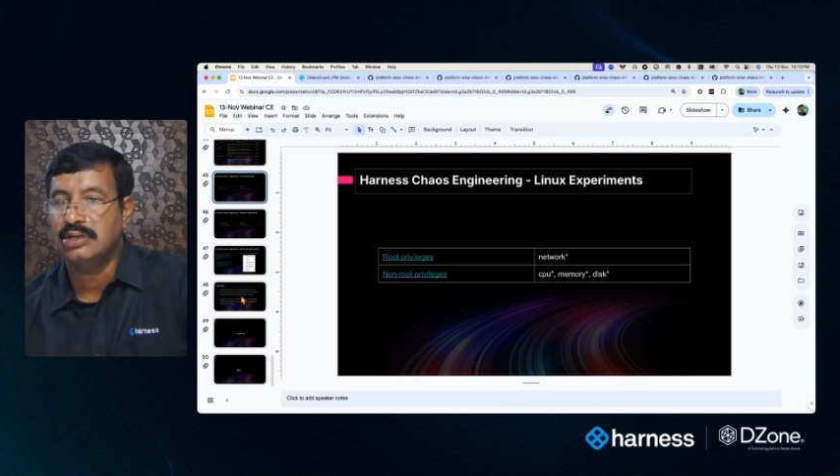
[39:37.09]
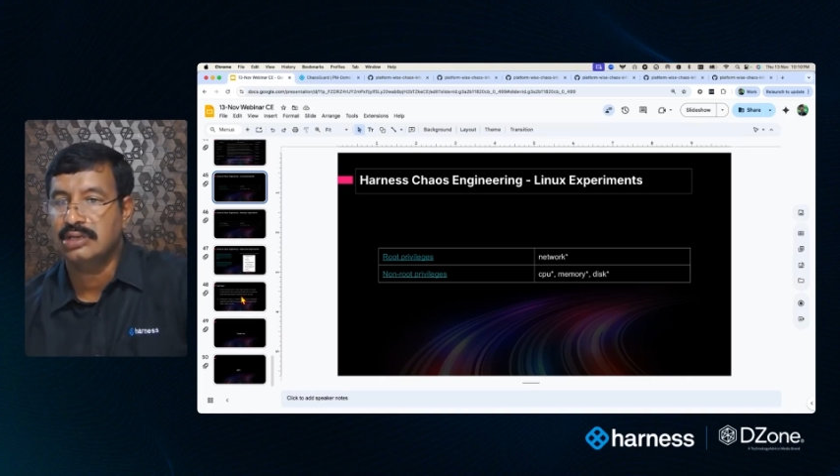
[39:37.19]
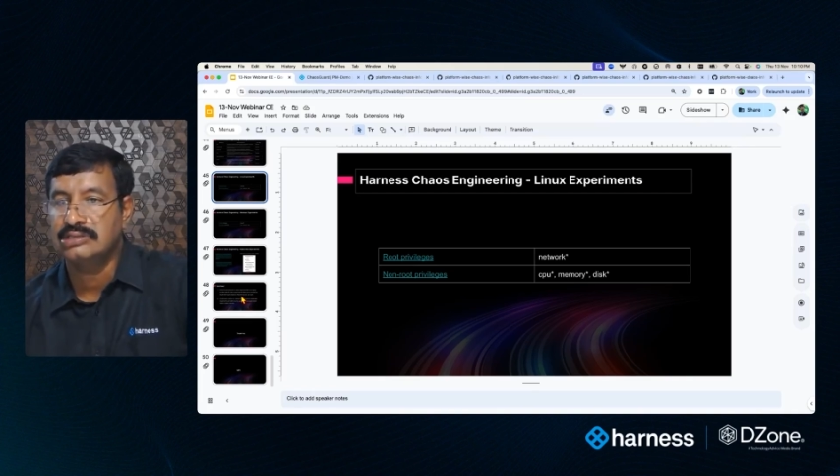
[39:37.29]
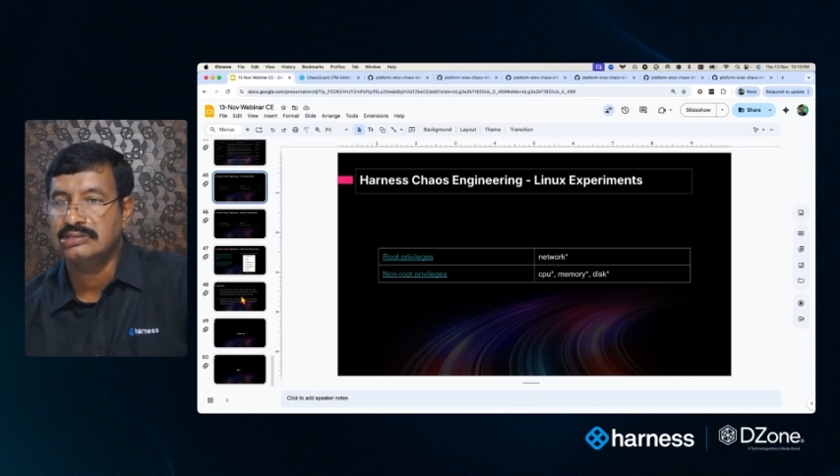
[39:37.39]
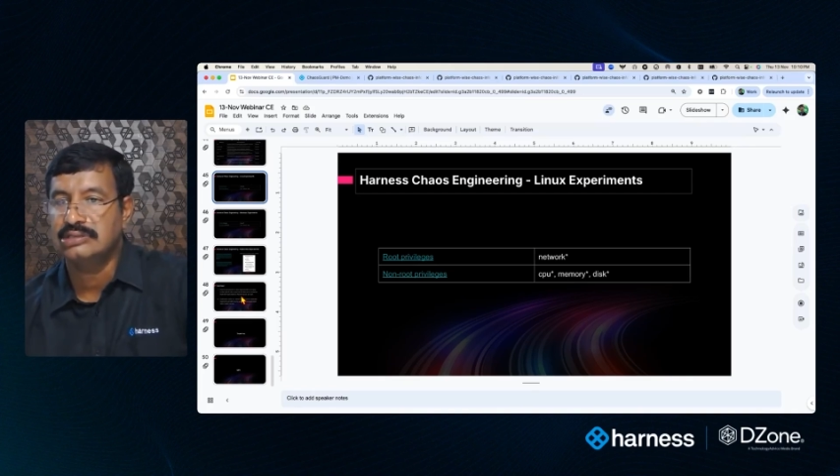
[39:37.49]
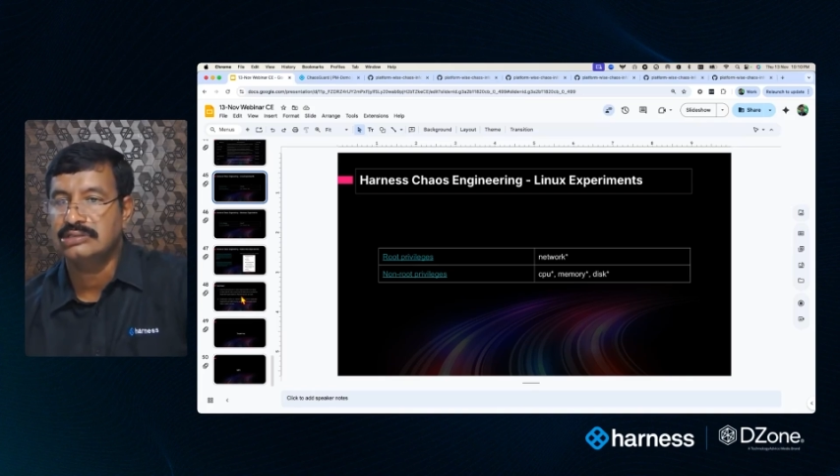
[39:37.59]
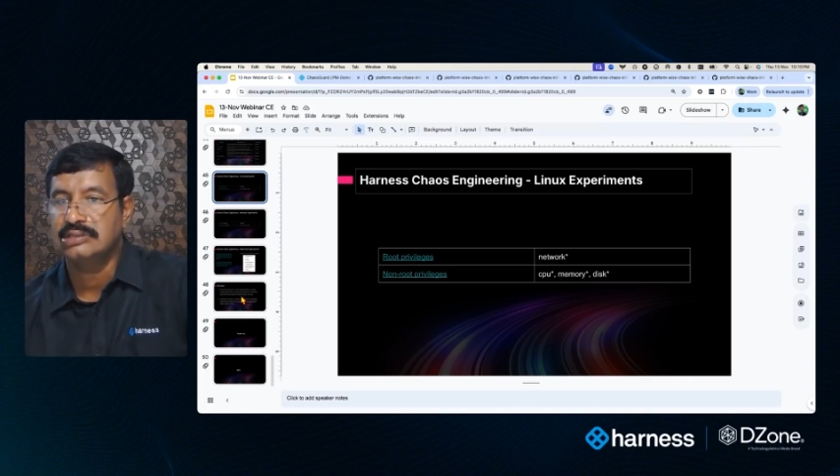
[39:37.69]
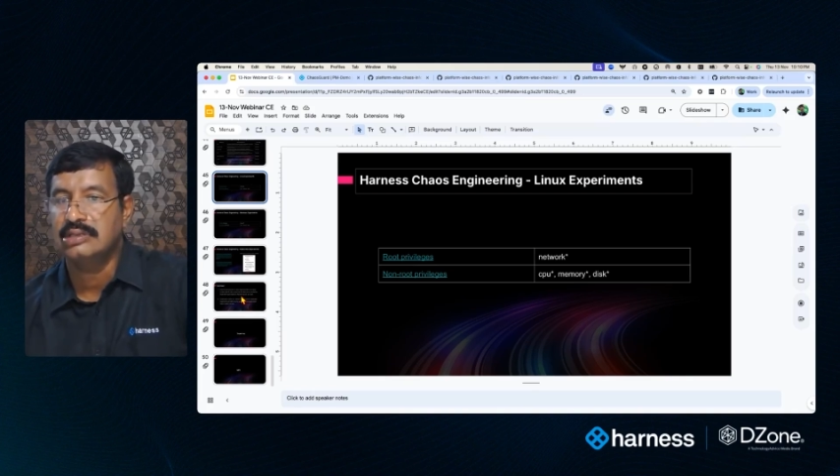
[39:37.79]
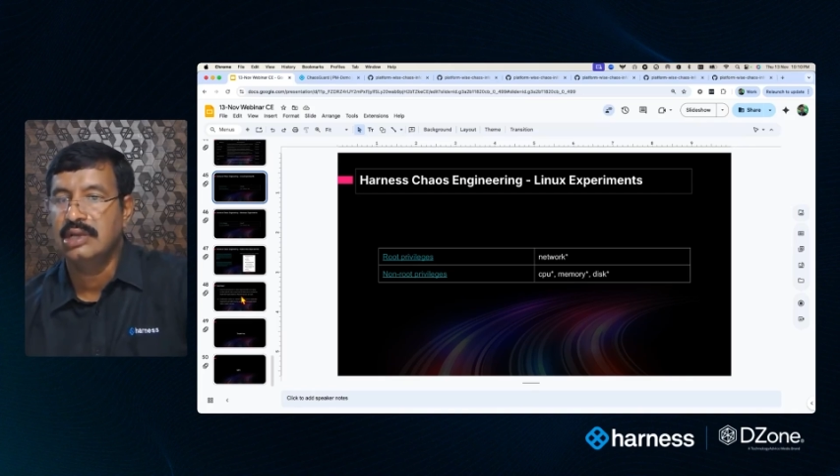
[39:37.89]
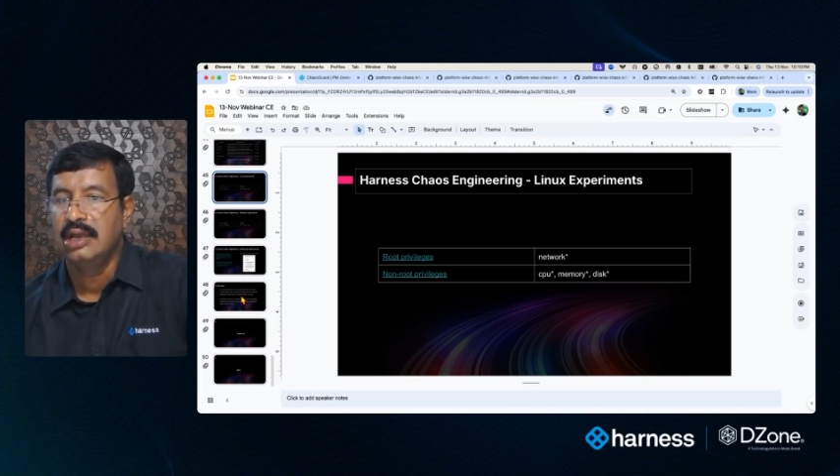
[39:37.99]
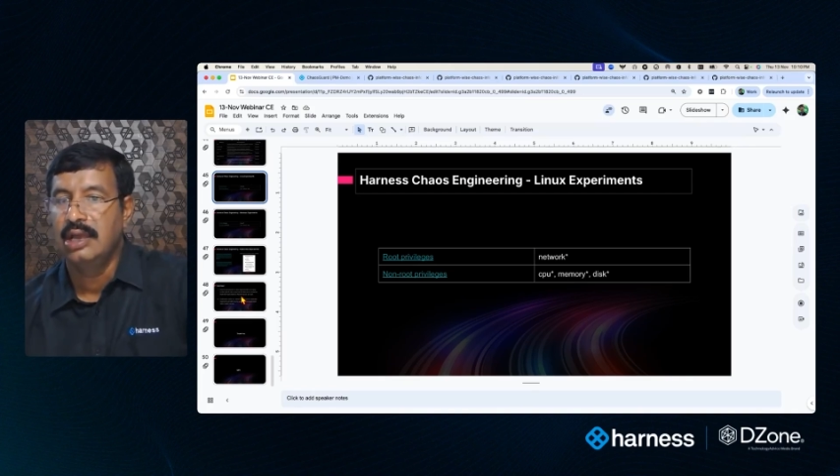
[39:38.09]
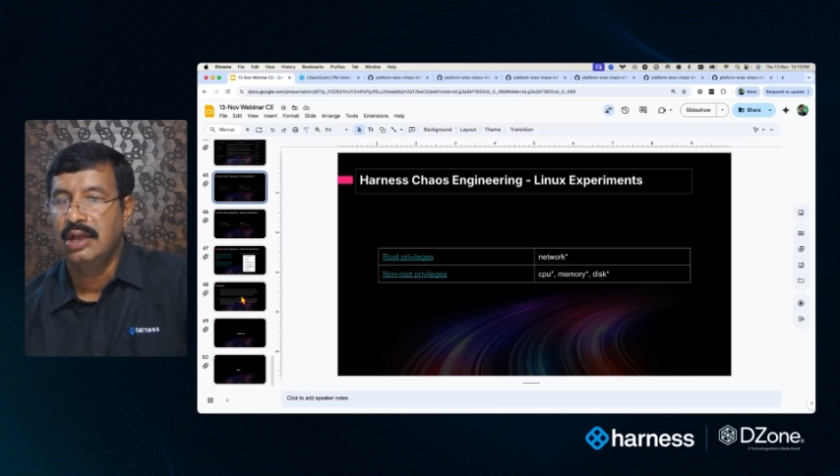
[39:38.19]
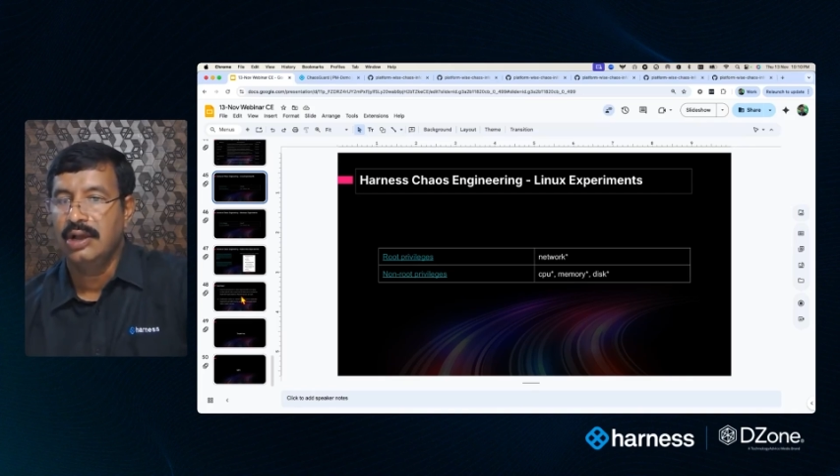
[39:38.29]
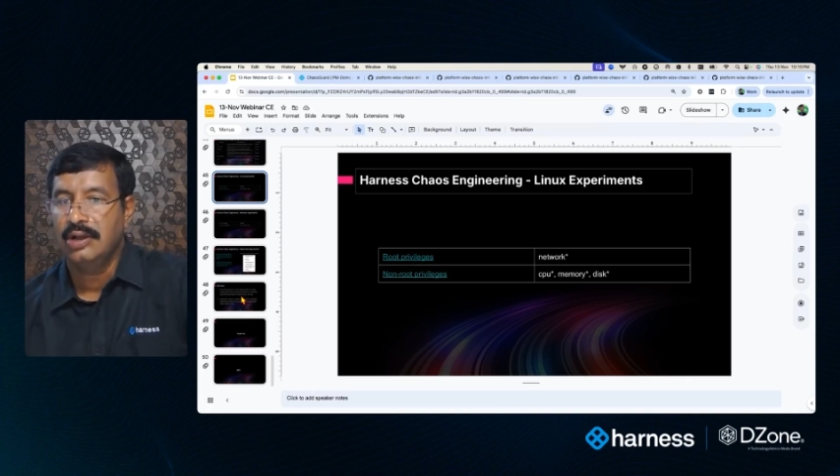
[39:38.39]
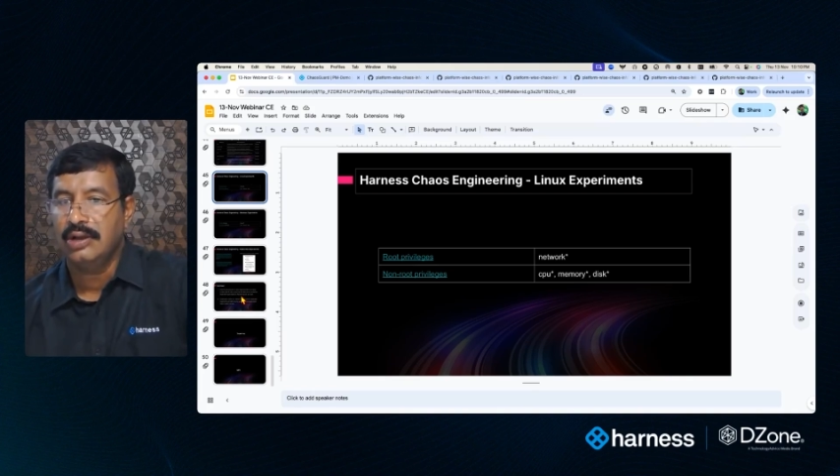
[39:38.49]
orchestration
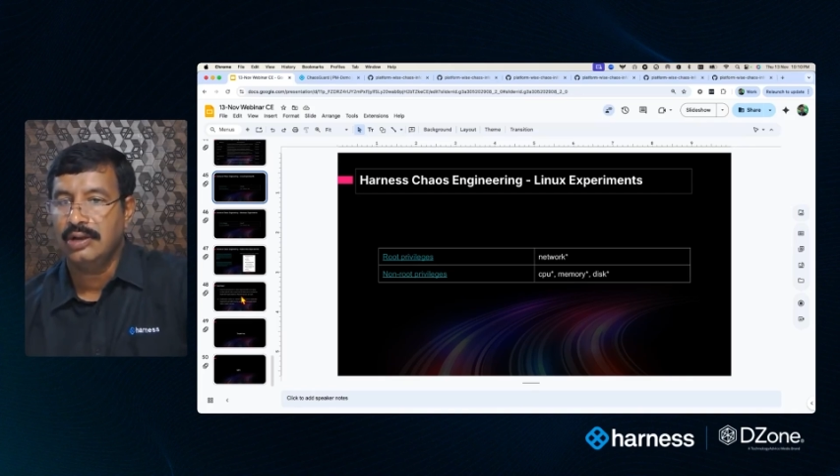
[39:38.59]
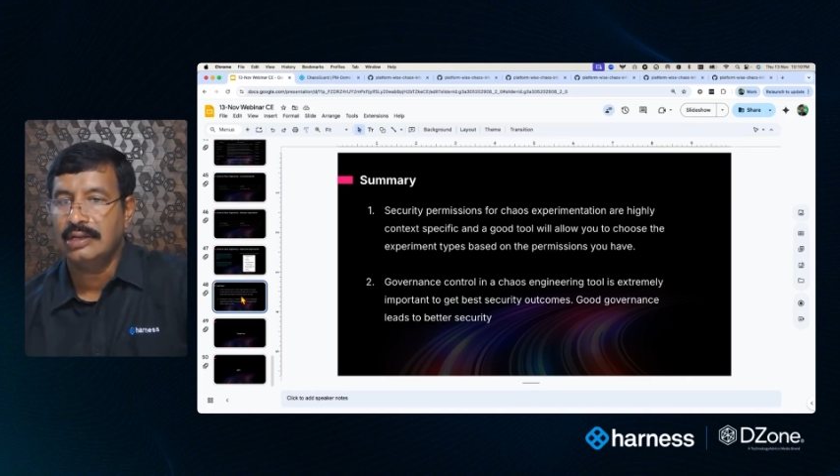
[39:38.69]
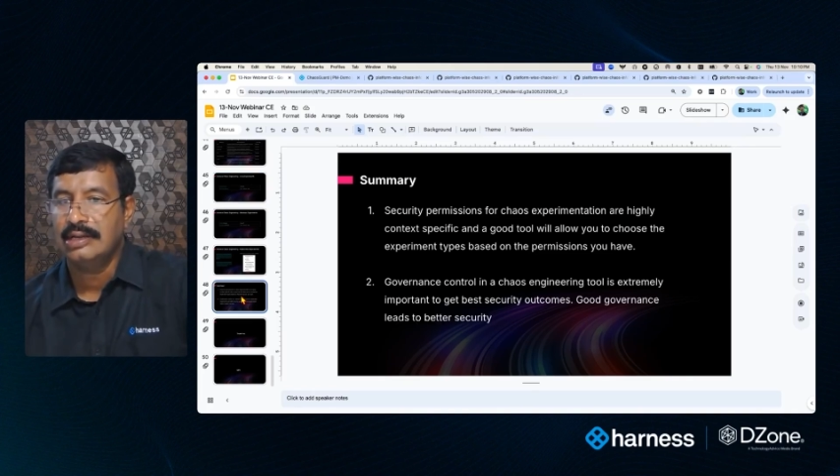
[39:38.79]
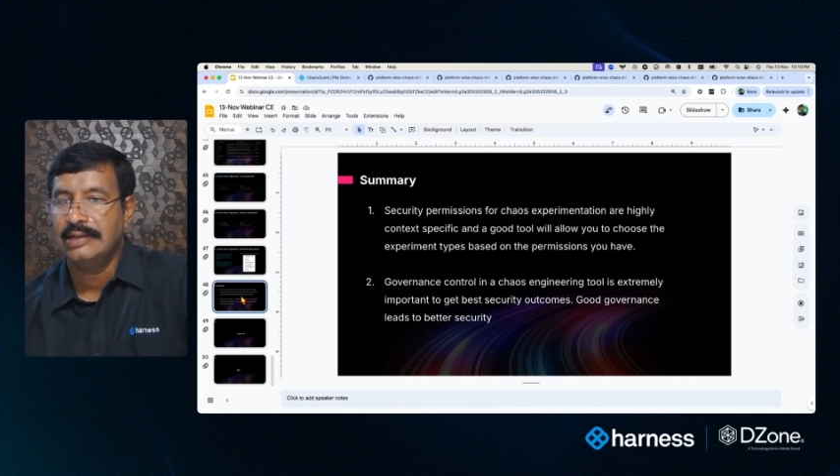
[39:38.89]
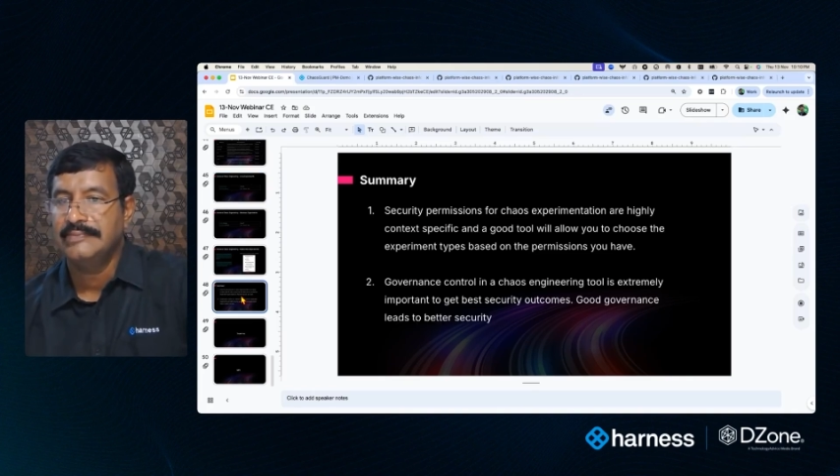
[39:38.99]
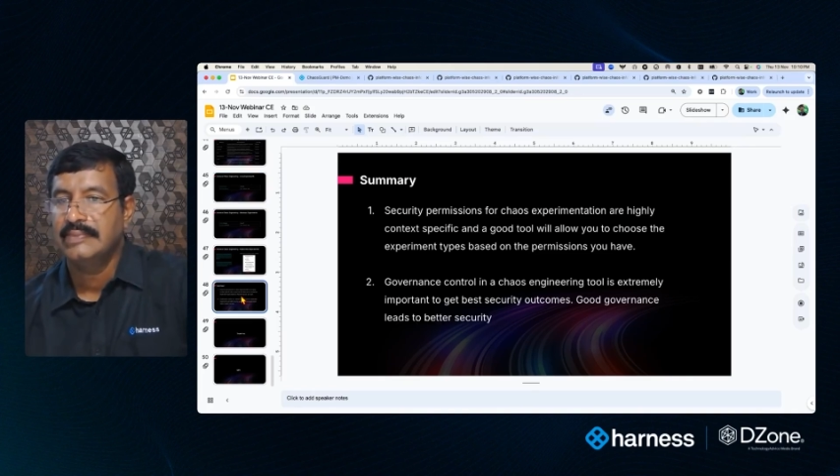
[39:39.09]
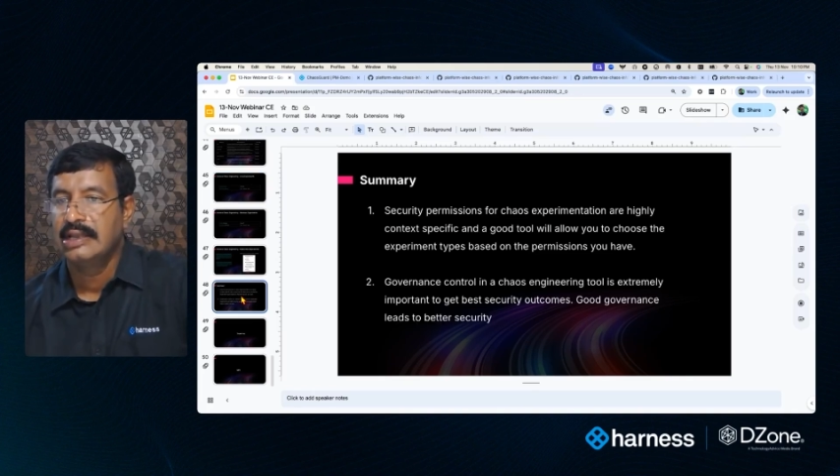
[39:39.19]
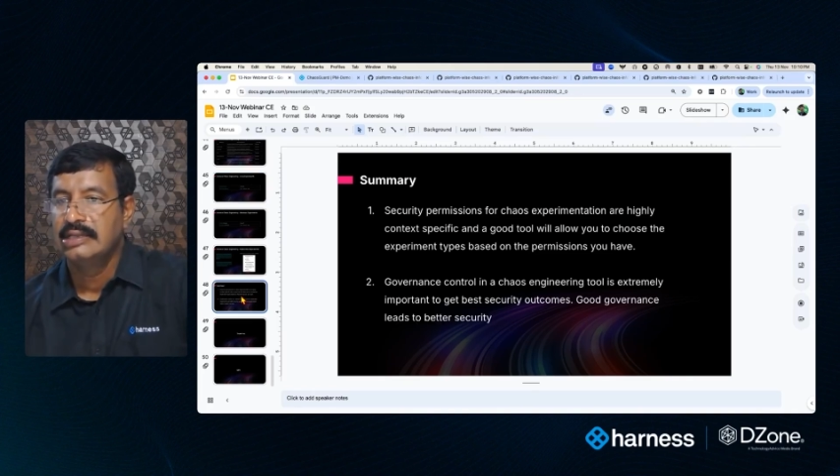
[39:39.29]
accordingly.